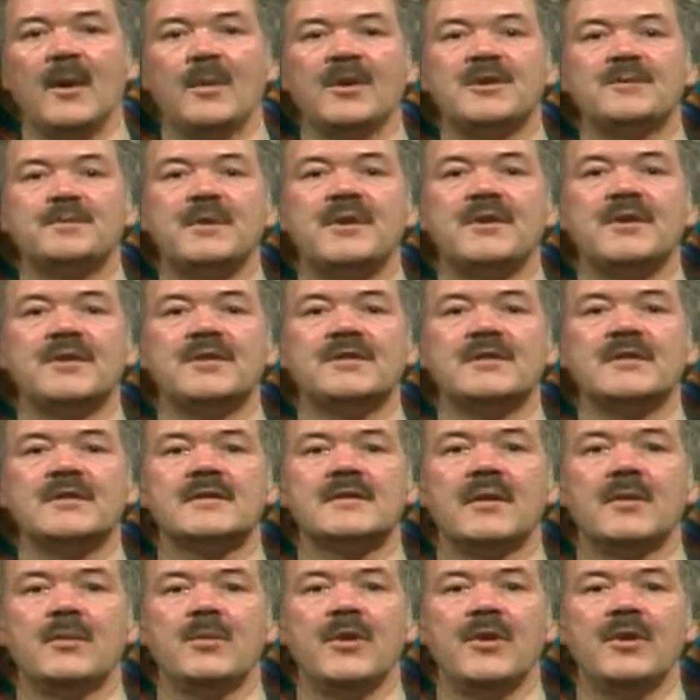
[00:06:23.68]
which
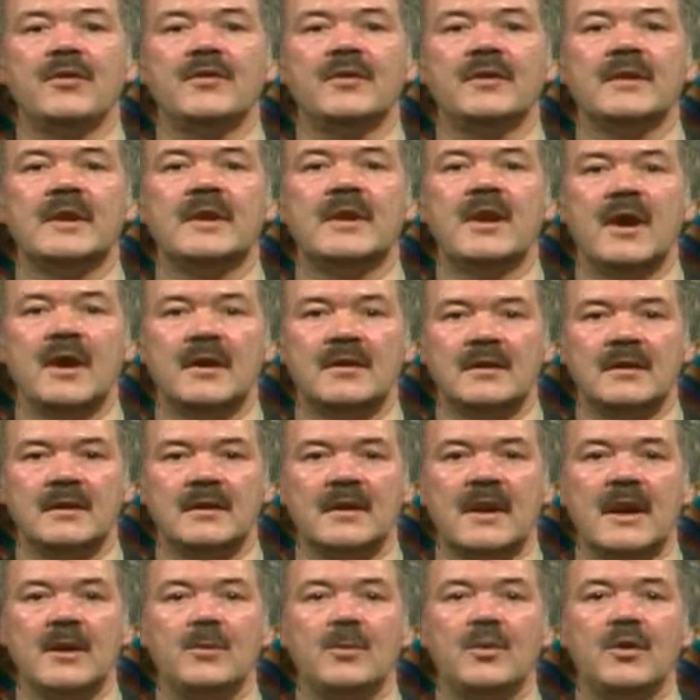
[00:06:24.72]
produces woven
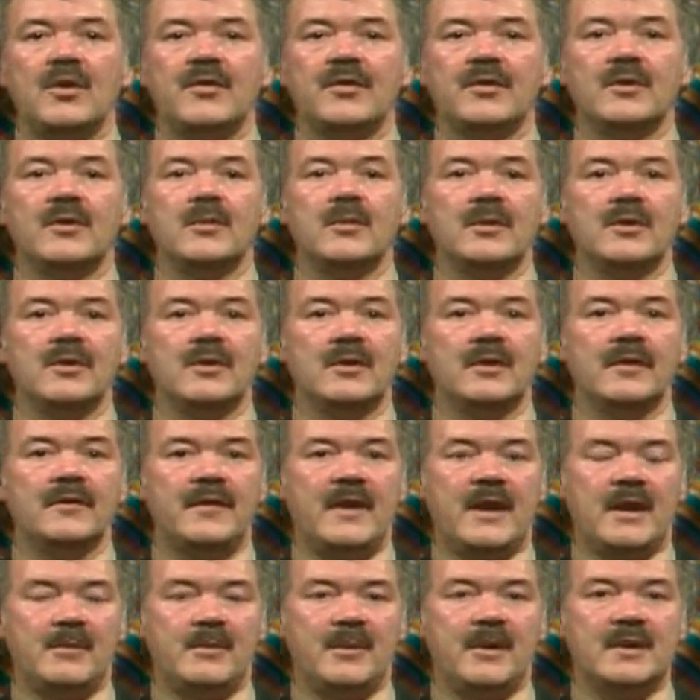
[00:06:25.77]
cotton and woven wool
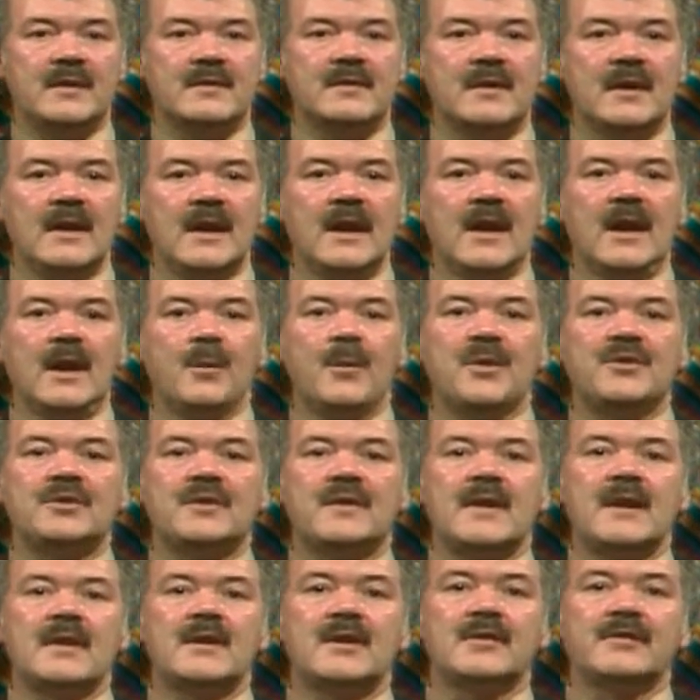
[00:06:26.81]
fabrics, which
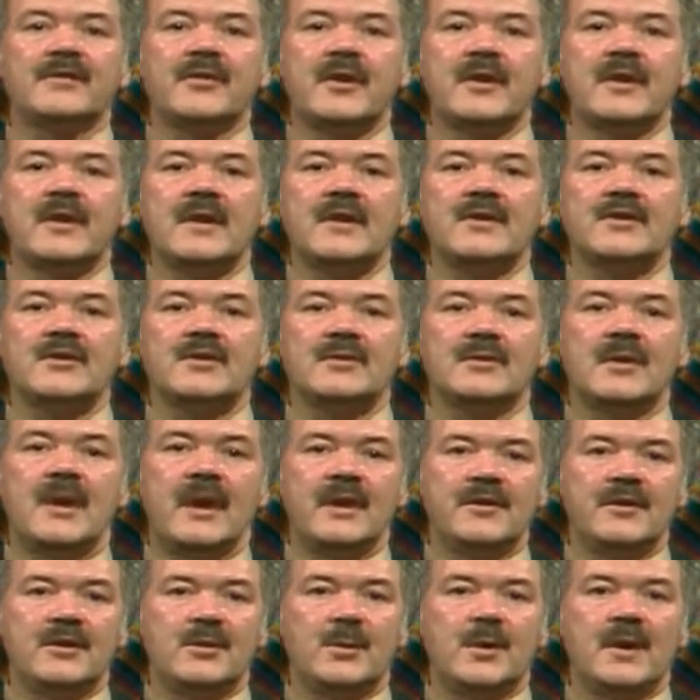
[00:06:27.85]
are then converted into
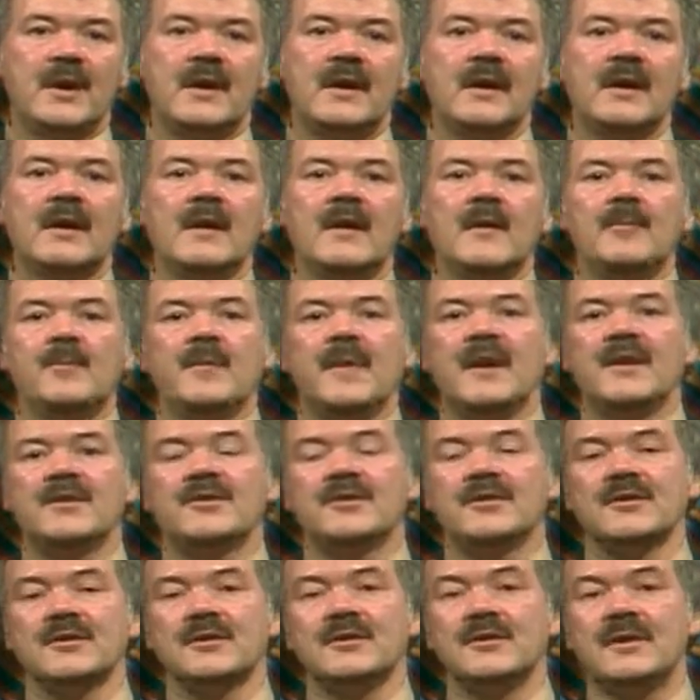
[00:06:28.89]
underwear,
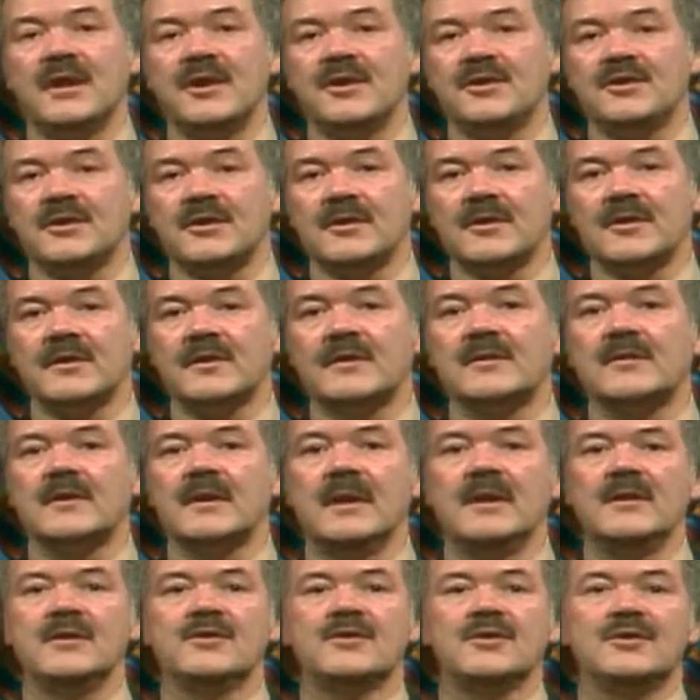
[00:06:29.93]
into t-shirts,
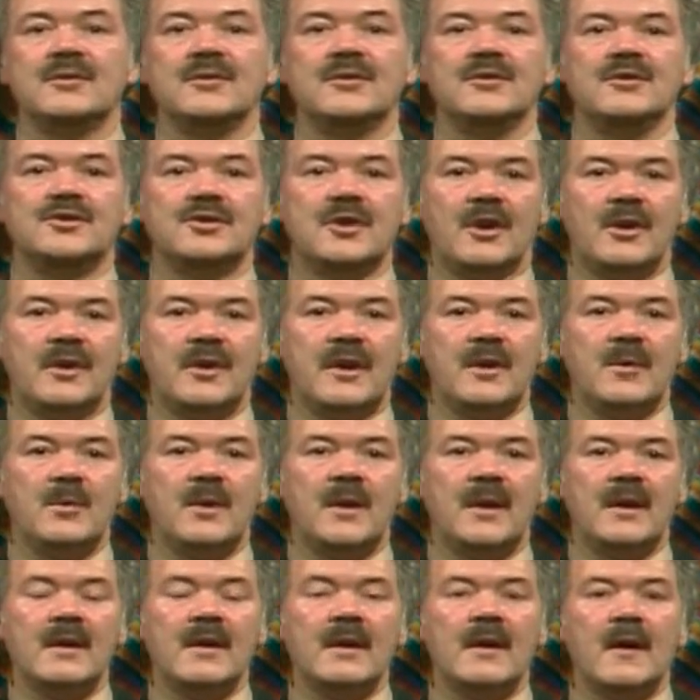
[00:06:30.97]
into jogging
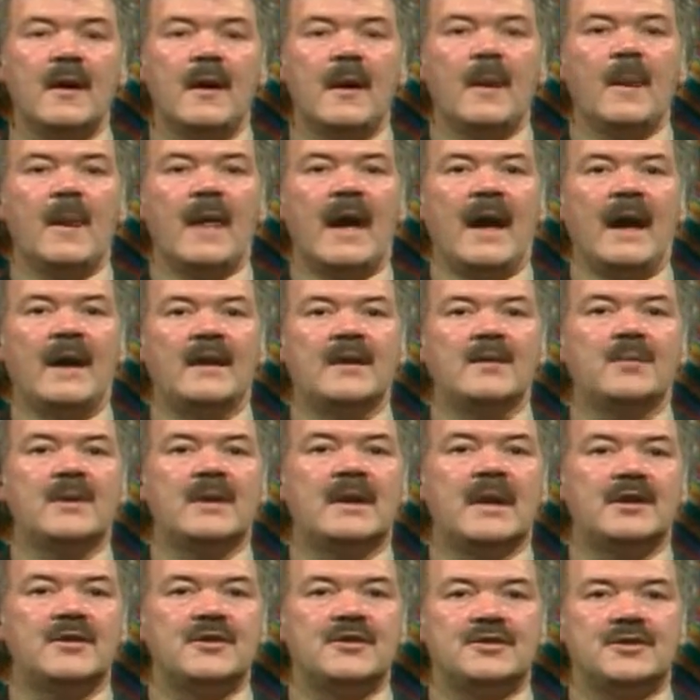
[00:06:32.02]
wear, and
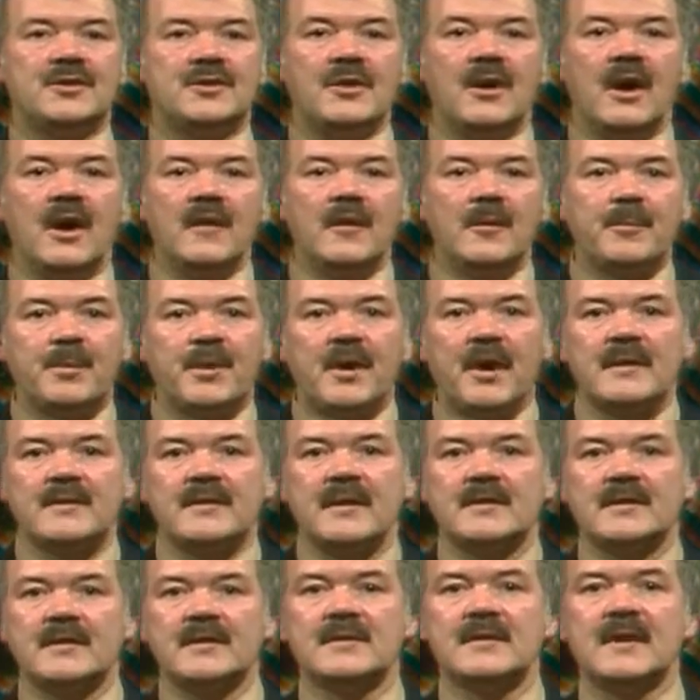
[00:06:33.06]
we'd like to show you all the
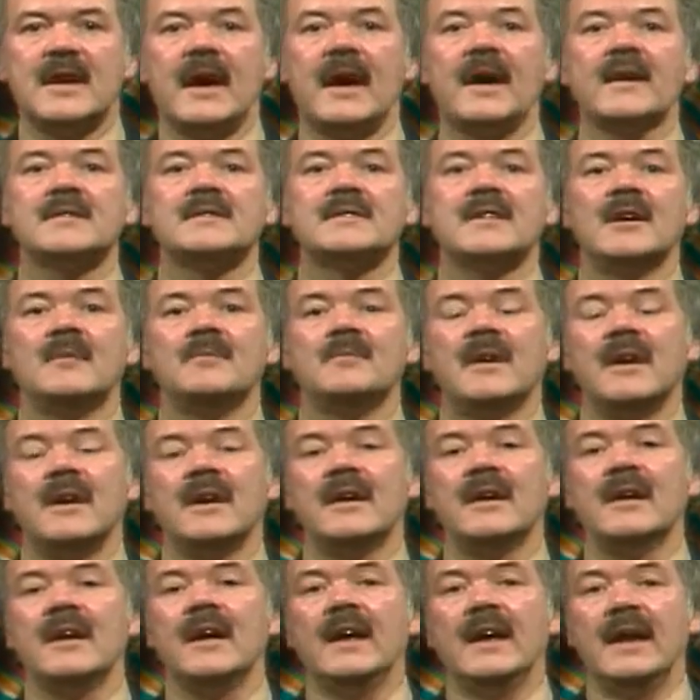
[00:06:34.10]
processes as done by